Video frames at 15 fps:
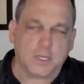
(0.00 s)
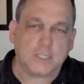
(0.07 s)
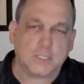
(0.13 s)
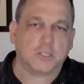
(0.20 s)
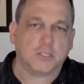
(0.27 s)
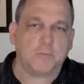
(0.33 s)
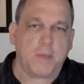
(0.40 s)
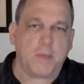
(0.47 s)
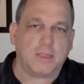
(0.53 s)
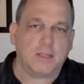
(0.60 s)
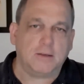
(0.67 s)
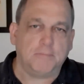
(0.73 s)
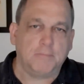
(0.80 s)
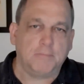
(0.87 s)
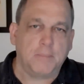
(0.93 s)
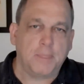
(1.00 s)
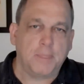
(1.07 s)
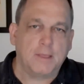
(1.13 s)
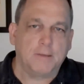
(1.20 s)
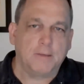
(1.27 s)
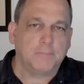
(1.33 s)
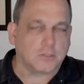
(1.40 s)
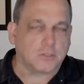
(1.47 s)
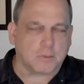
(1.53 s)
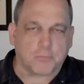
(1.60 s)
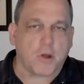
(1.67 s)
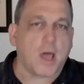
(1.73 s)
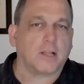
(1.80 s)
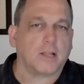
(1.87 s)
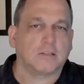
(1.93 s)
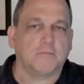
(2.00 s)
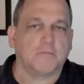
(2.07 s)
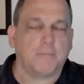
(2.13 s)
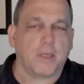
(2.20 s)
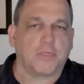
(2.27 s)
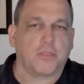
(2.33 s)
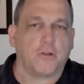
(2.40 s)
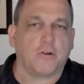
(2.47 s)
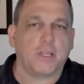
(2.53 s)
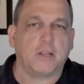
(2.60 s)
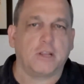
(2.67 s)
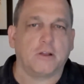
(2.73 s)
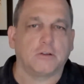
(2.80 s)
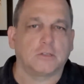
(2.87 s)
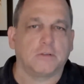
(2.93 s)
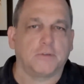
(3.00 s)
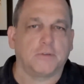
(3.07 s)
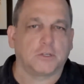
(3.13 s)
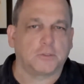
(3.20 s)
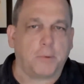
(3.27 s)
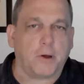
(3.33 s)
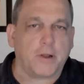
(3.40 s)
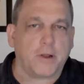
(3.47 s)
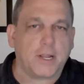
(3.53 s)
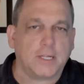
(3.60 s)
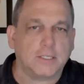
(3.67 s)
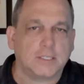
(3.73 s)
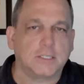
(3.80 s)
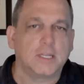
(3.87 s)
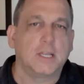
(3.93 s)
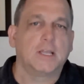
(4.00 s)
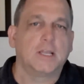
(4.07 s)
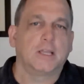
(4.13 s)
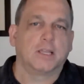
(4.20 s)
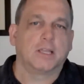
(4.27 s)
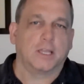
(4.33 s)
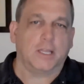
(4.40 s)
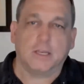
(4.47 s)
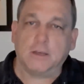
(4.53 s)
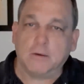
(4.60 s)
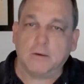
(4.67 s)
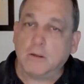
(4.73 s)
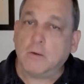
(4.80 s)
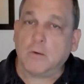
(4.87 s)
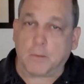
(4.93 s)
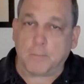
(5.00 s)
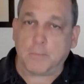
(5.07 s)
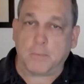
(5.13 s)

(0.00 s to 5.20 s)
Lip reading: What is this method? It's a product of my 30 years of experience in